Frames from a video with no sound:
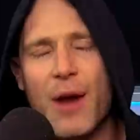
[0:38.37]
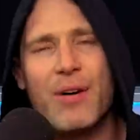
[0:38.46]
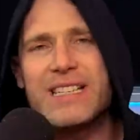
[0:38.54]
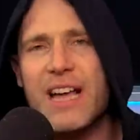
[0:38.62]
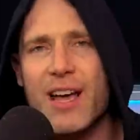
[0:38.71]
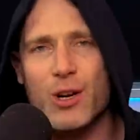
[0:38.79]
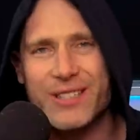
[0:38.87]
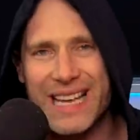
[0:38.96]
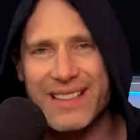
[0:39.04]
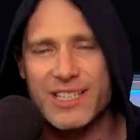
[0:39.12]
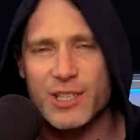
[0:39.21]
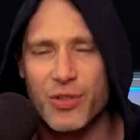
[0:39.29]
Now, originally I got
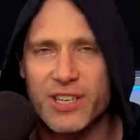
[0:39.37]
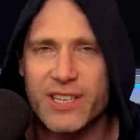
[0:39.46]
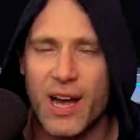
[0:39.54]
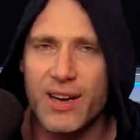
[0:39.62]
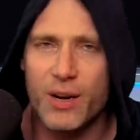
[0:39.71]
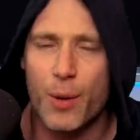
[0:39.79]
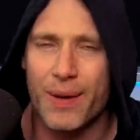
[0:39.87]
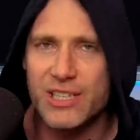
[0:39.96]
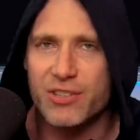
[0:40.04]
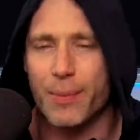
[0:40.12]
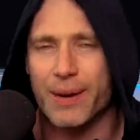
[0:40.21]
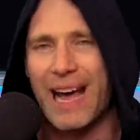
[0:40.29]
sent this on The Sun on my
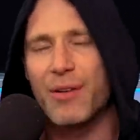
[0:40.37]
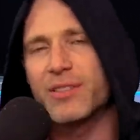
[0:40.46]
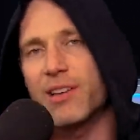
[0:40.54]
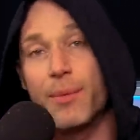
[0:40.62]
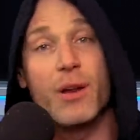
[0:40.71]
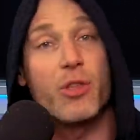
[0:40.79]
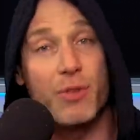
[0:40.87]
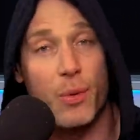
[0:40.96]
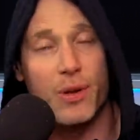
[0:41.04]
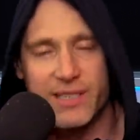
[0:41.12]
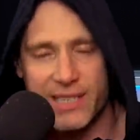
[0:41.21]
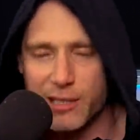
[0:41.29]
Instagram account,
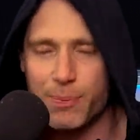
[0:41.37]
Simon316.